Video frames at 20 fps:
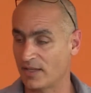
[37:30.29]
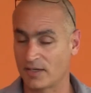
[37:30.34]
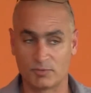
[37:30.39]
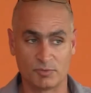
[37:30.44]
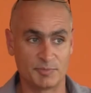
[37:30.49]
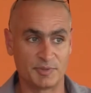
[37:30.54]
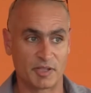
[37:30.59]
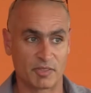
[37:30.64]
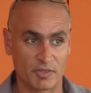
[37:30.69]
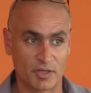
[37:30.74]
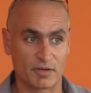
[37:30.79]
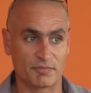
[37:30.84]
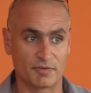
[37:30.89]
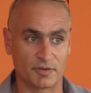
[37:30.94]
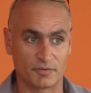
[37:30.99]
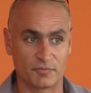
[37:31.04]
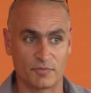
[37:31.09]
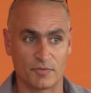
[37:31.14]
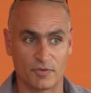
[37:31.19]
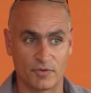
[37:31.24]
that will be
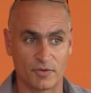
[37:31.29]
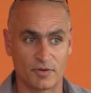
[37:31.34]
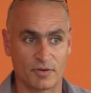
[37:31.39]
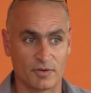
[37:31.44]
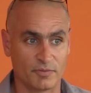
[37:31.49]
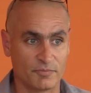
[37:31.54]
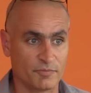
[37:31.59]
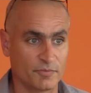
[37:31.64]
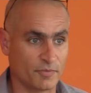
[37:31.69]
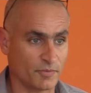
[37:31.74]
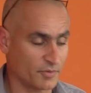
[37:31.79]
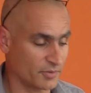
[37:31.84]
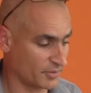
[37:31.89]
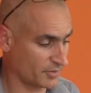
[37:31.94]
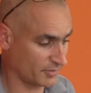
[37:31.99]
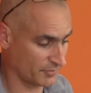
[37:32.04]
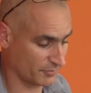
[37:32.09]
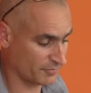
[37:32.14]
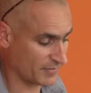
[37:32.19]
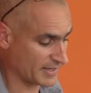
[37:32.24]
discovered for